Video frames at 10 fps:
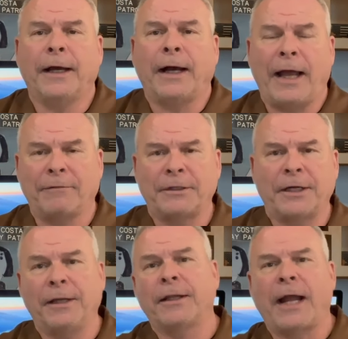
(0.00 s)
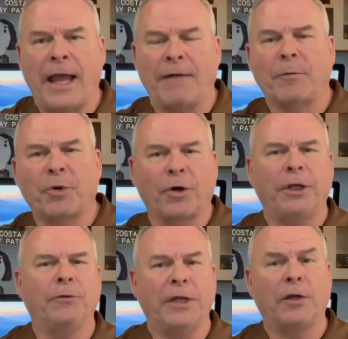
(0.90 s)
I have to tell you that I have a pretty
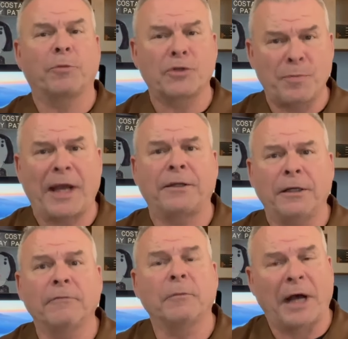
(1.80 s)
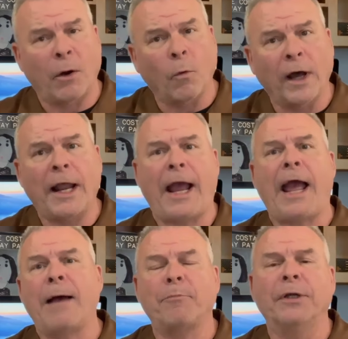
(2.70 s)
unique perspective about what
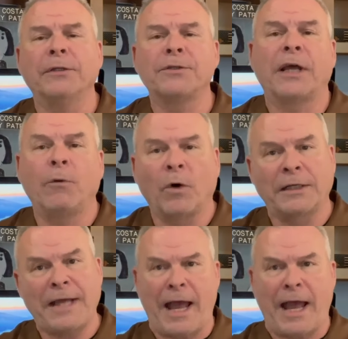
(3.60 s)
happens and what is